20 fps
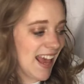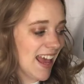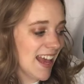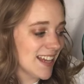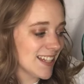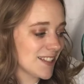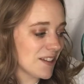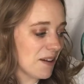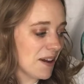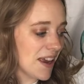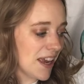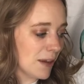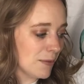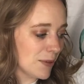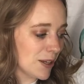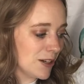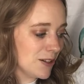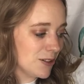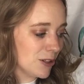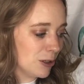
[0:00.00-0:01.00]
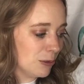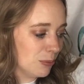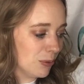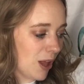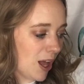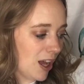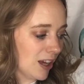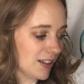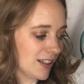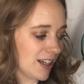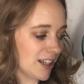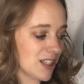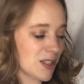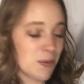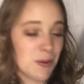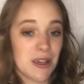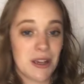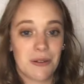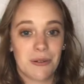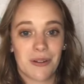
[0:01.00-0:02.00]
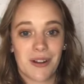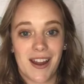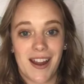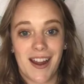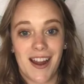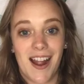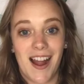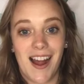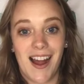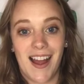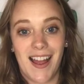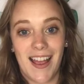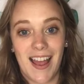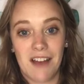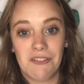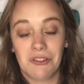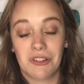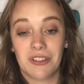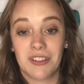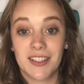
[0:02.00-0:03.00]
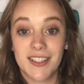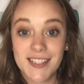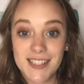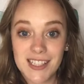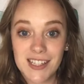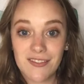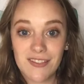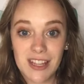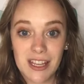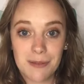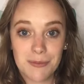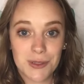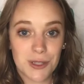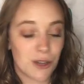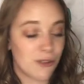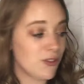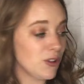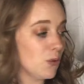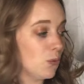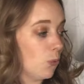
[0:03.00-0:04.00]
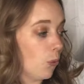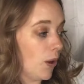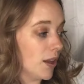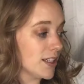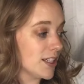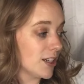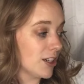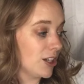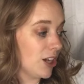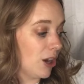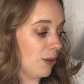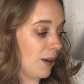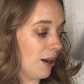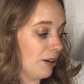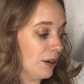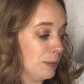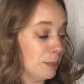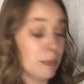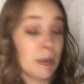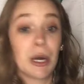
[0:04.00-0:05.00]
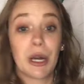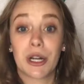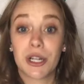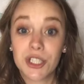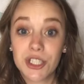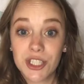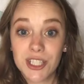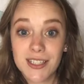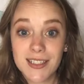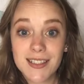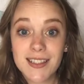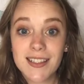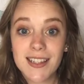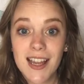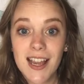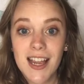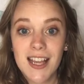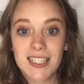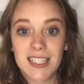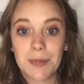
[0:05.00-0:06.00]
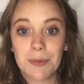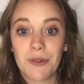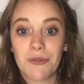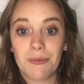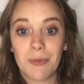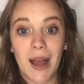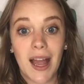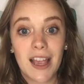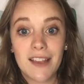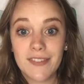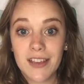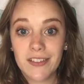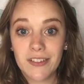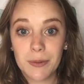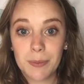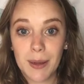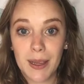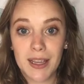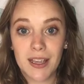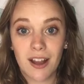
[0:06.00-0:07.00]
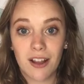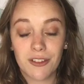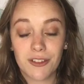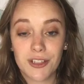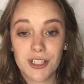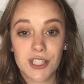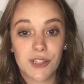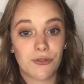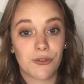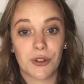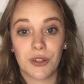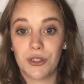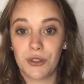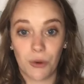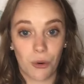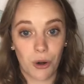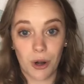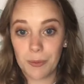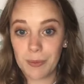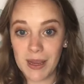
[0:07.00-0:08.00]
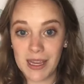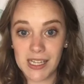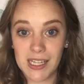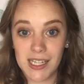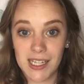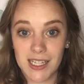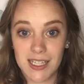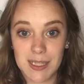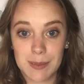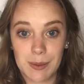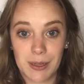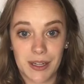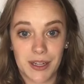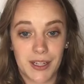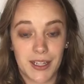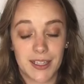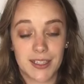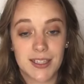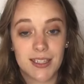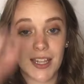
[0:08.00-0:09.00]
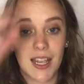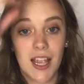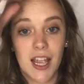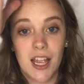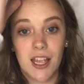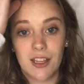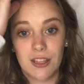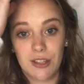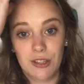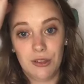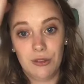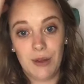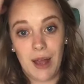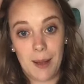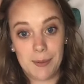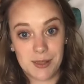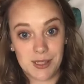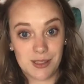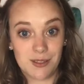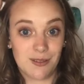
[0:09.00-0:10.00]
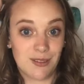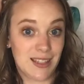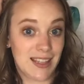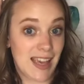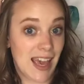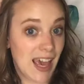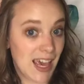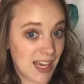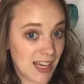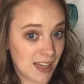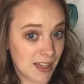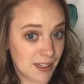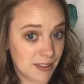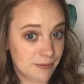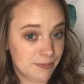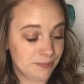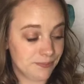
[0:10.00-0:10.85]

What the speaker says: So I am going to do a blog next week where I have a list of them. So if you want to go out and purchase some of my favorite paint colors for your painting experience, you absolutely can.